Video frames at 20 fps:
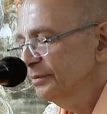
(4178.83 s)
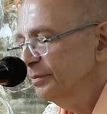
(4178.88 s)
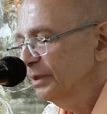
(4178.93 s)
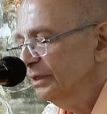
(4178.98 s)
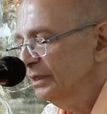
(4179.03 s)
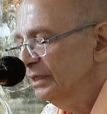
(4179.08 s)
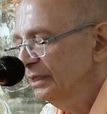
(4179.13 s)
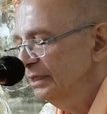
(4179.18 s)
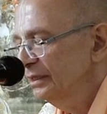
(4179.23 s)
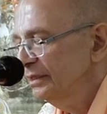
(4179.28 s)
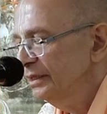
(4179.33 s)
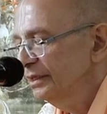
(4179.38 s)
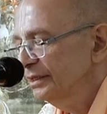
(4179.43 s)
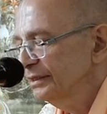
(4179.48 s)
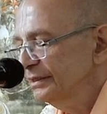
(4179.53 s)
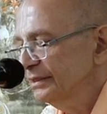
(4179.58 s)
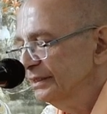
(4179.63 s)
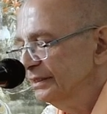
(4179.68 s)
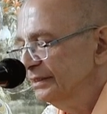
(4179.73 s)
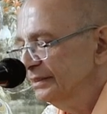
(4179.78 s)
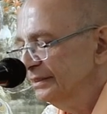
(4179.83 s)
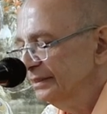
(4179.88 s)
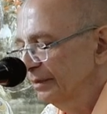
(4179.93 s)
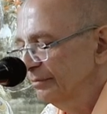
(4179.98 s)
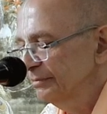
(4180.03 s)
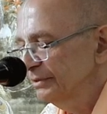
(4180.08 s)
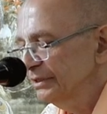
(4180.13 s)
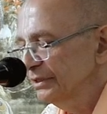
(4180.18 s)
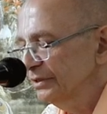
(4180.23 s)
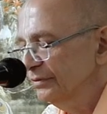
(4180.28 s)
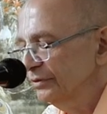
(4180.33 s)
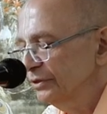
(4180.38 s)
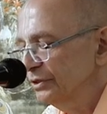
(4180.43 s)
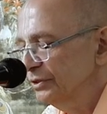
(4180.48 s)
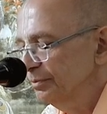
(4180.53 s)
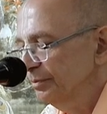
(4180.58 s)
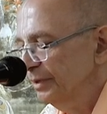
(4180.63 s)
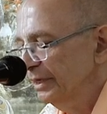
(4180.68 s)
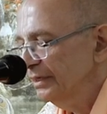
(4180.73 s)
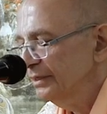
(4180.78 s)
but interest is something which
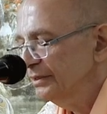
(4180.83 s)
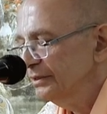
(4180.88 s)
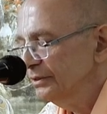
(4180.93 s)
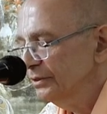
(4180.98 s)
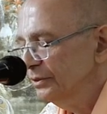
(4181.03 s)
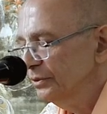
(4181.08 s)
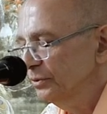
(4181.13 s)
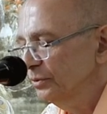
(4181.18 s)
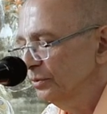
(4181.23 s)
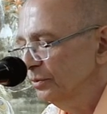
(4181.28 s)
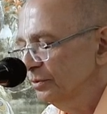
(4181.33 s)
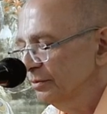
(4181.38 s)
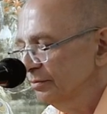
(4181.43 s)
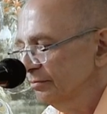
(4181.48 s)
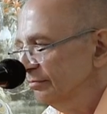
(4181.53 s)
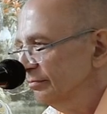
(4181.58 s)
makes you